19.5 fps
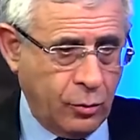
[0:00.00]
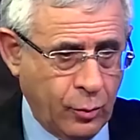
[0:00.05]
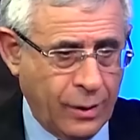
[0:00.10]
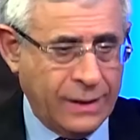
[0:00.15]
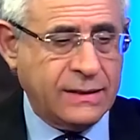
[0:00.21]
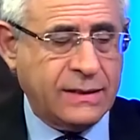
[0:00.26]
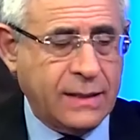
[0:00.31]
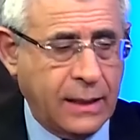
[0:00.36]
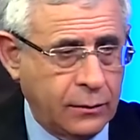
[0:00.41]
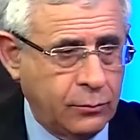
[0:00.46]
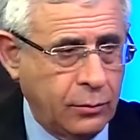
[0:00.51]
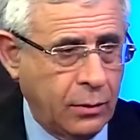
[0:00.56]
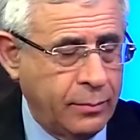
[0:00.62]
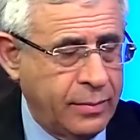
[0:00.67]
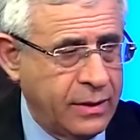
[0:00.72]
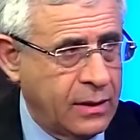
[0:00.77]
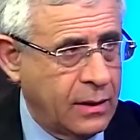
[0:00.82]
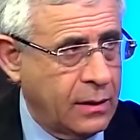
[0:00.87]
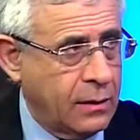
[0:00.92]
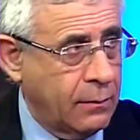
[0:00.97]
on one side will
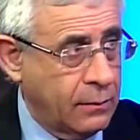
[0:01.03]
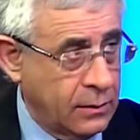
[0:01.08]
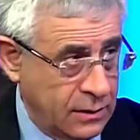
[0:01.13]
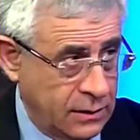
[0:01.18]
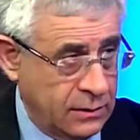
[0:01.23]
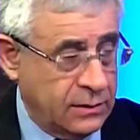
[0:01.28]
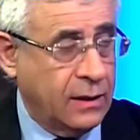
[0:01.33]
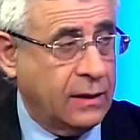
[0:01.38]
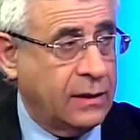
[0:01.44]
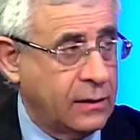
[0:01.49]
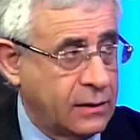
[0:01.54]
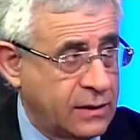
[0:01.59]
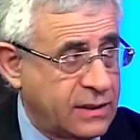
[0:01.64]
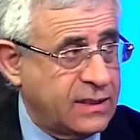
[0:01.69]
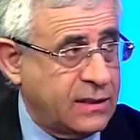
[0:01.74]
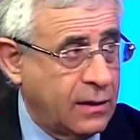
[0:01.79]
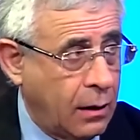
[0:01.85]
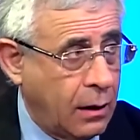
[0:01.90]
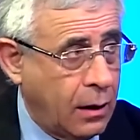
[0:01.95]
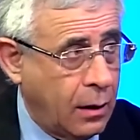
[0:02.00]
be the
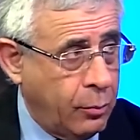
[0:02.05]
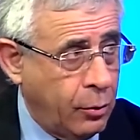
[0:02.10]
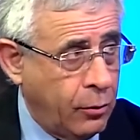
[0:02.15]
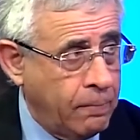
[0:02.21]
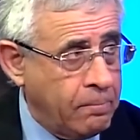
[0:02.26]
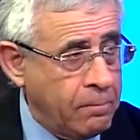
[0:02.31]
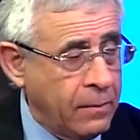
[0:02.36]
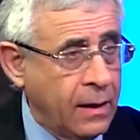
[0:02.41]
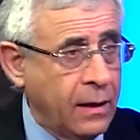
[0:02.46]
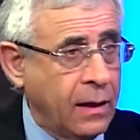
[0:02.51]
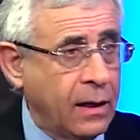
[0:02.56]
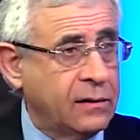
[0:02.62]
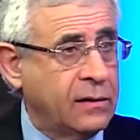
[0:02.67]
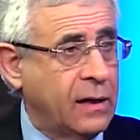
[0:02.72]
sea harbor, mm-hmm.